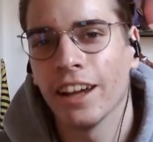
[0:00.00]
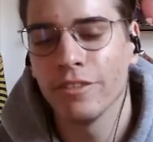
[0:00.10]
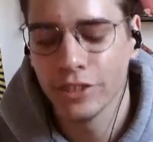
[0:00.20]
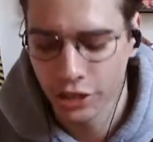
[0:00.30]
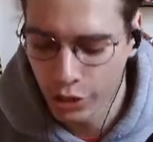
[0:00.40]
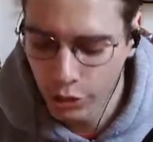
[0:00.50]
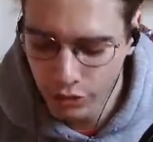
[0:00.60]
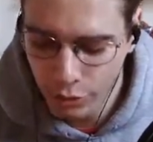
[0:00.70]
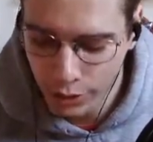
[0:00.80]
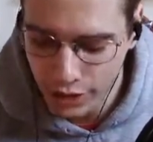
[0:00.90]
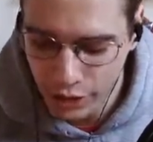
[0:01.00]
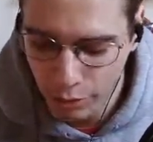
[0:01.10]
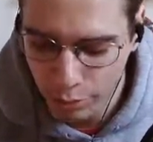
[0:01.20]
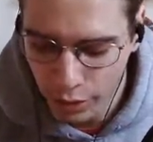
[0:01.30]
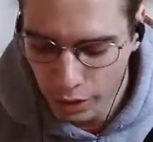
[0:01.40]
have to go through this
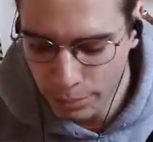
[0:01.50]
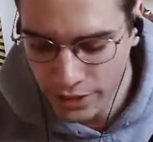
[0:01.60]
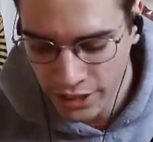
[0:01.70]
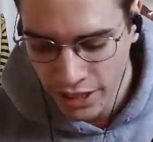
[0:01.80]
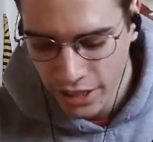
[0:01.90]
compartment